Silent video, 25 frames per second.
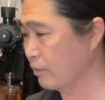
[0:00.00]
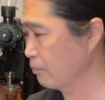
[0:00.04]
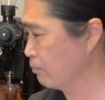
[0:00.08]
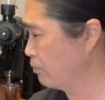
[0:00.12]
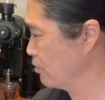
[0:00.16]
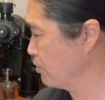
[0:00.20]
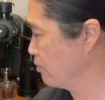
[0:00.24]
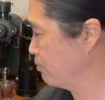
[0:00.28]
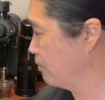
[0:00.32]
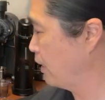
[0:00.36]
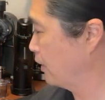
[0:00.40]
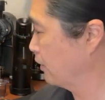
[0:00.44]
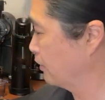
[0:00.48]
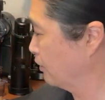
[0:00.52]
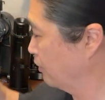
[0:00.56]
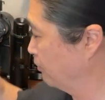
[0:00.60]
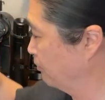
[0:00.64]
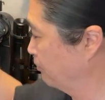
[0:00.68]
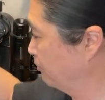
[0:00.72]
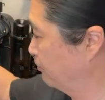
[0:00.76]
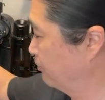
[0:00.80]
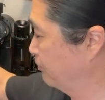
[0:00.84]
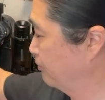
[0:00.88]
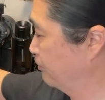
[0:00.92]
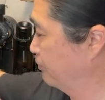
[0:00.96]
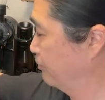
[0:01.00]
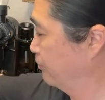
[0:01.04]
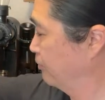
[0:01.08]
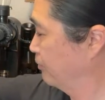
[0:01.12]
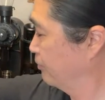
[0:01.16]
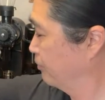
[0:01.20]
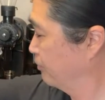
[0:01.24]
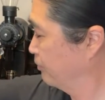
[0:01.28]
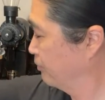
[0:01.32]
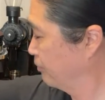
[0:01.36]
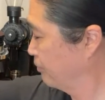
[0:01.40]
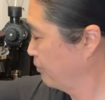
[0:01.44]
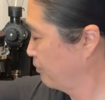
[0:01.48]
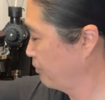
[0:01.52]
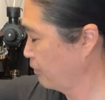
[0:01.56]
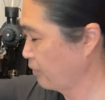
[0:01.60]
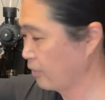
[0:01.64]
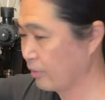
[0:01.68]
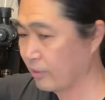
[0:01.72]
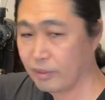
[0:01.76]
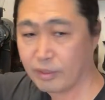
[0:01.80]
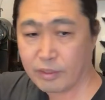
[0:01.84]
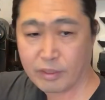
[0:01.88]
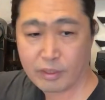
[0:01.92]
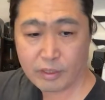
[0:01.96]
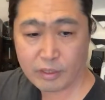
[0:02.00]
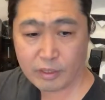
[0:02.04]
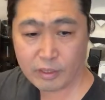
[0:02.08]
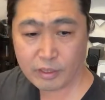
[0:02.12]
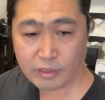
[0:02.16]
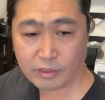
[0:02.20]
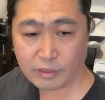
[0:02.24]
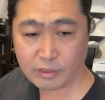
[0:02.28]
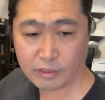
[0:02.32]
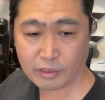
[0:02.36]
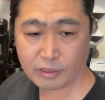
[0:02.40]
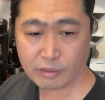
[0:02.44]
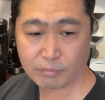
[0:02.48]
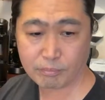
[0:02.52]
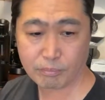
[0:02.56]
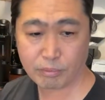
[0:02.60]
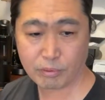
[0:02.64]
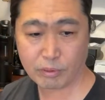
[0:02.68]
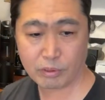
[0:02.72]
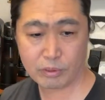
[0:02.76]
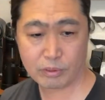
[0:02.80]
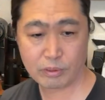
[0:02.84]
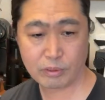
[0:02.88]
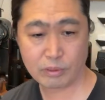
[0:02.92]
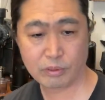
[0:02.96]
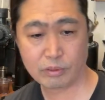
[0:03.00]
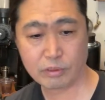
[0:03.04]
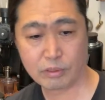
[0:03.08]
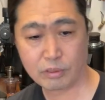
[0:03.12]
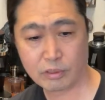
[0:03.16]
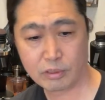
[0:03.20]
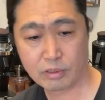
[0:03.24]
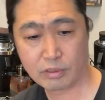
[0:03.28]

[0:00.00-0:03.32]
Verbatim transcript: perspective. And the Blue